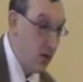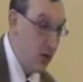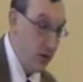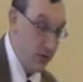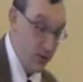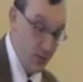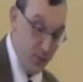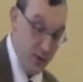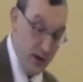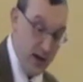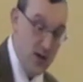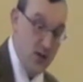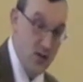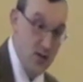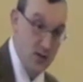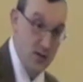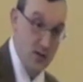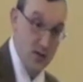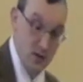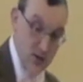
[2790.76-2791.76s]
You have a
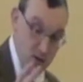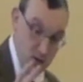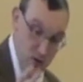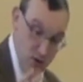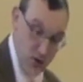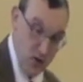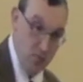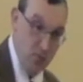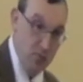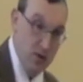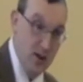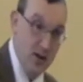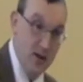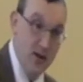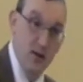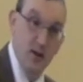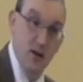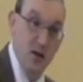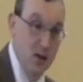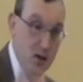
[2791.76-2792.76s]
priest, you have
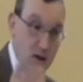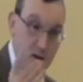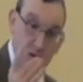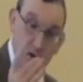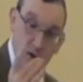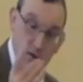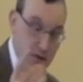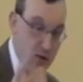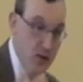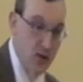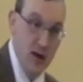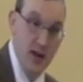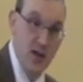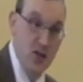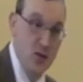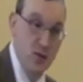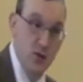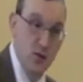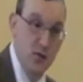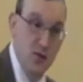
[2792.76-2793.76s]
blood, you have
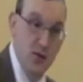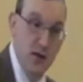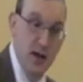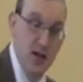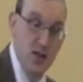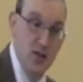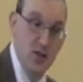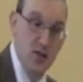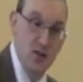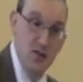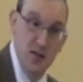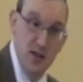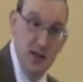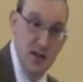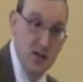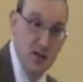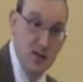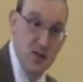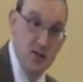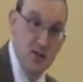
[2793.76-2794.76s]
Christ on the flesh the
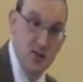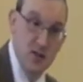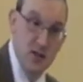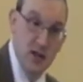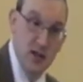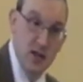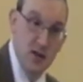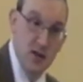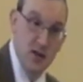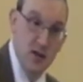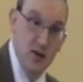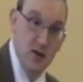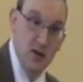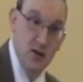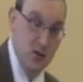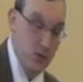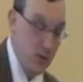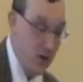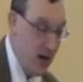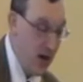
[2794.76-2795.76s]
veil that's taken it
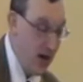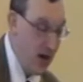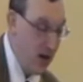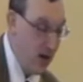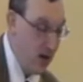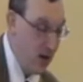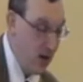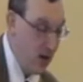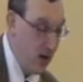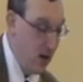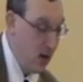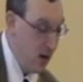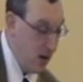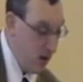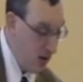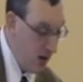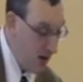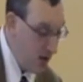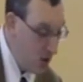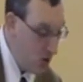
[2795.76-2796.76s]
out of the way.
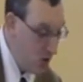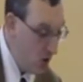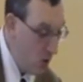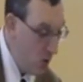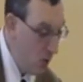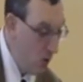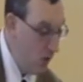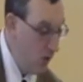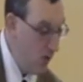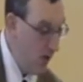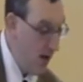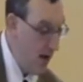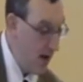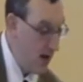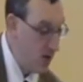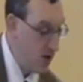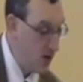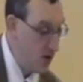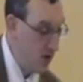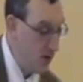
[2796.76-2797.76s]
Let us hold
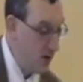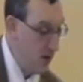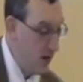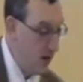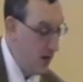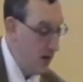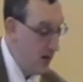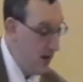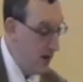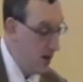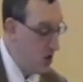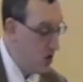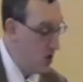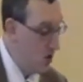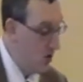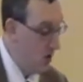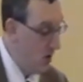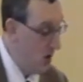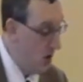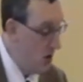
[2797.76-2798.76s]
fast. Let
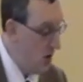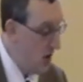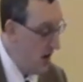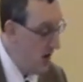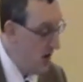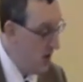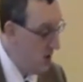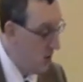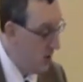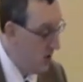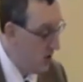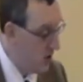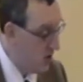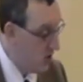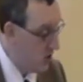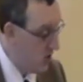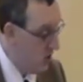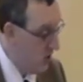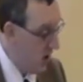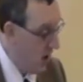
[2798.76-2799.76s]
us draw near
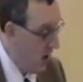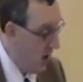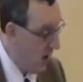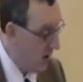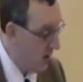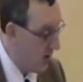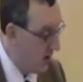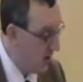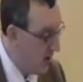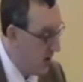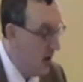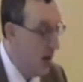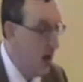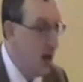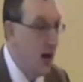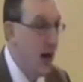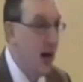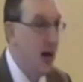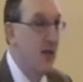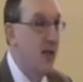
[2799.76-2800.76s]
with a true heart
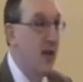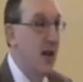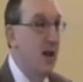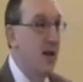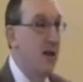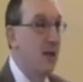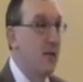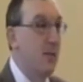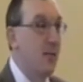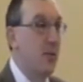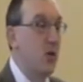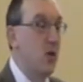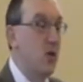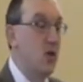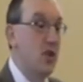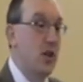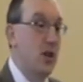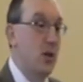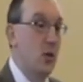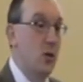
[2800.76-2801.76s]
and then,
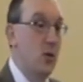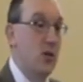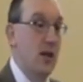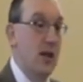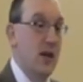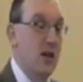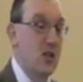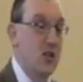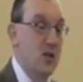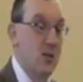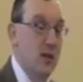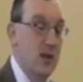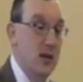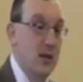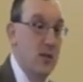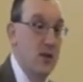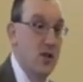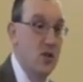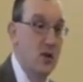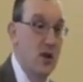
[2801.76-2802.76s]
using Old Testament
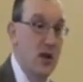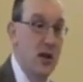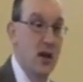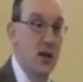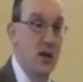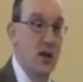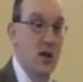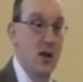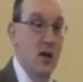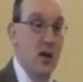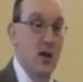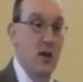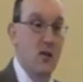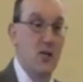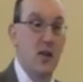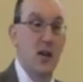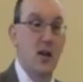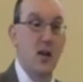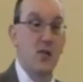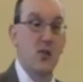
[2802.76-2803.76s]
imagery,
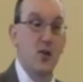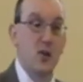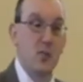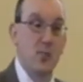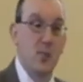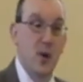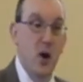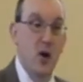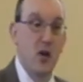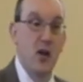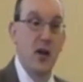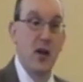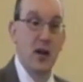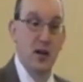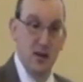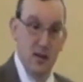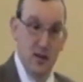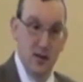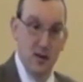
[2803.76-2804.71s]
think of your body